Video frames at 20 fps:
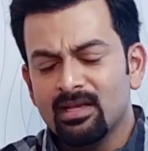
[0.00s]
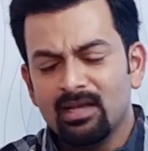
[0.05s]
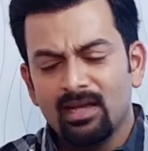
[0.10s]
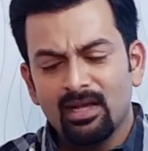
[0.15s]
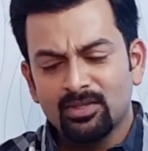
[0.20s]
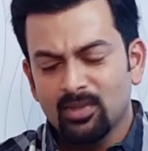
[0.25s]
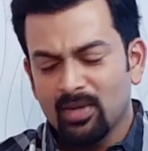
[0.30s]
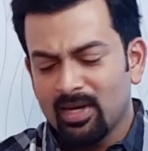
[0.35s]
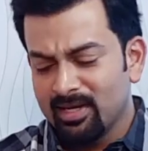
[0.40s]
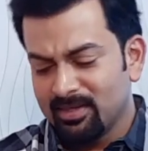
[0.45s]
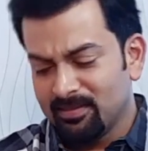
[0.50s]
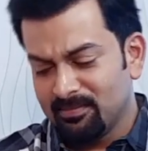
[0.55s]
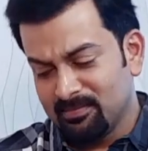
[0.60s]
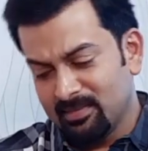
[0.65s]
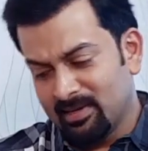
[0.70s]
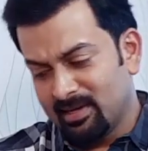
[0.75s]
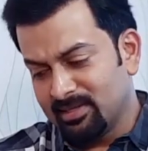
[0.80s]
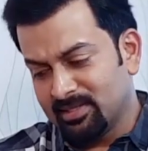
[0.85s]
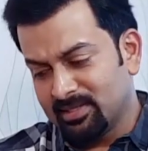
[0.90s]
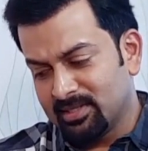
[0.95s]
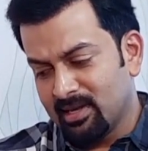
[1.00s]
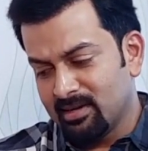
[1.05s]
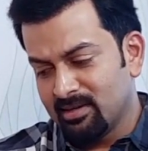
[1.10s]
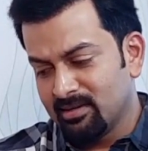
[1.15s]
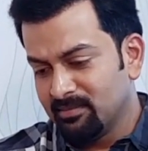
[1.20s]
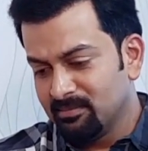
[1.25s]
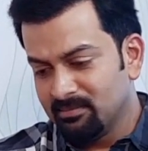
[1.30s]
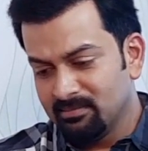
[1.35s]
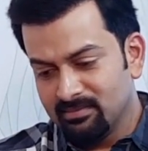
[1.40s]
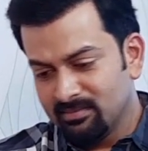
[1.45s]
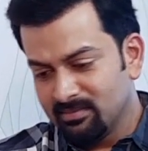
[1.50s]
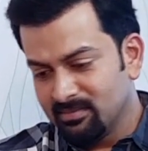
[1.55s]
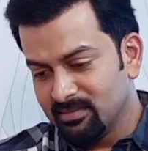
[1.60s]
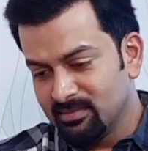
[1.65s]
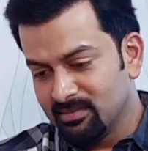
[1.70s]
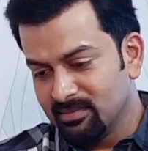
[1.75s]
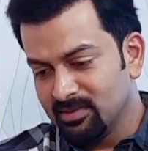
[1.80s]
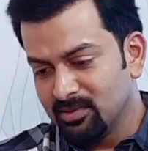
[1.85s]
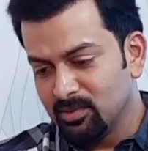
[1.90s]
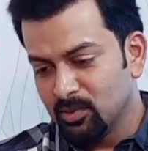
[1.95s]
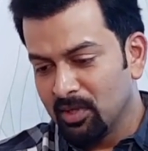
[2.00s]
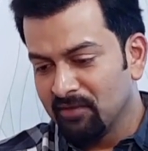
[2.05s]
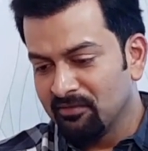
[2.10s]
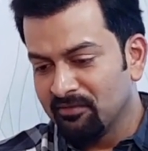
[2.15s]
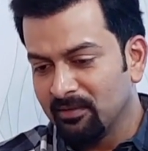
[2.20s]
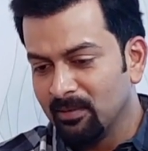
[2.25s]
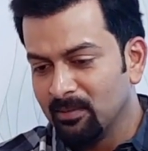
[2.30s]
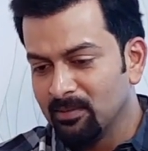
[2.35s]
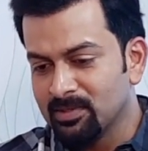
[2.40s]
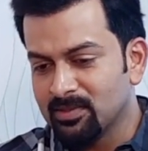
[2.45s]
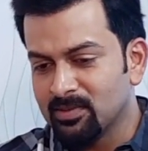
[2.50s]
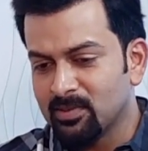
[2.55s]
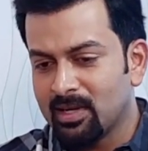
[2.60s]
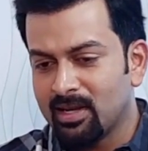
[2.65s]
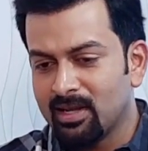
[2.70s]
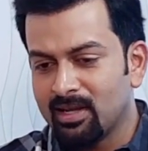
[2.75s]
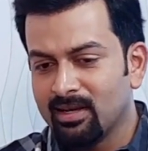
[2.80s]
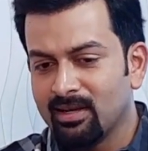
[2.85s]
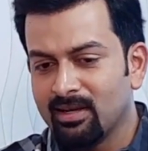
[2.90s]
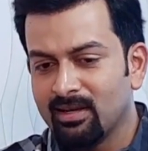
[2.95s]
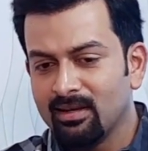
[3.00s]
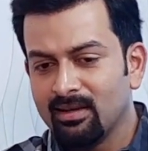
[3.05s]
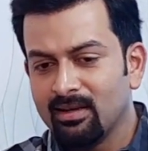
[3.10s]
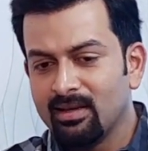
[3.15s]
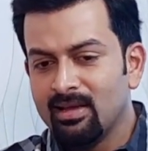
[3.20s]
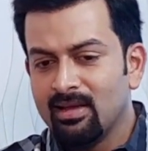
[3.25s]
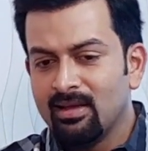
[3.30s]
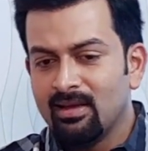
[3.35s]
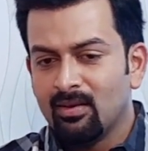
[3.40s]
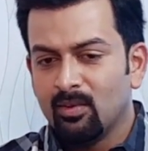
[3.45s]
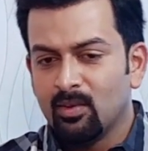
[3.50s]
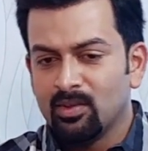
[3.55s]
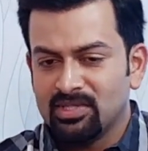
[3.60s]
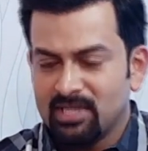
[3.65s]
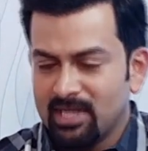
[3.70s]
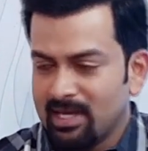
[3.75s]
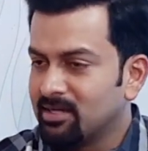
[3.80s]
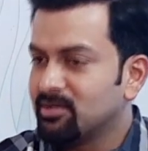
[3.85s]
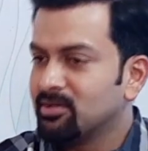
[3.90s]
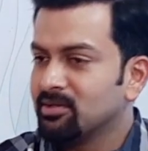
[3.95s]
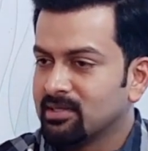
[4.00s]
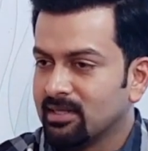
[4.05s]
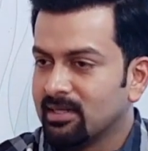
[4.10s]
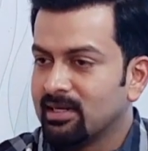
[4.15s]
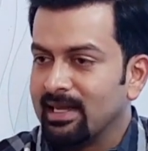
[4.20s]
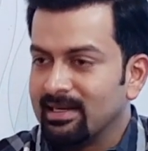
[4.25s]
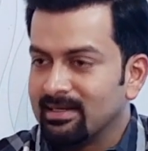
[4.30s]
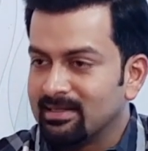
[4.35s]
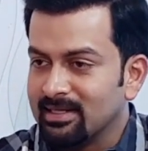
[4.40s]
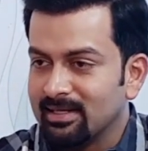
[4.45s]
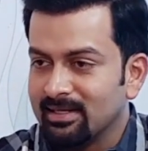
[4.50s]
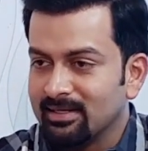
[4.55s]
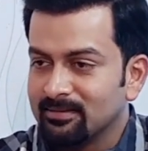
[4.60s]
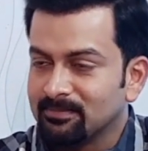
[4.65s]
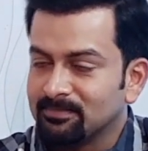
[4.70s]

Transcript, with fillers: so I, I started doing films when I was yet to turn eighteen.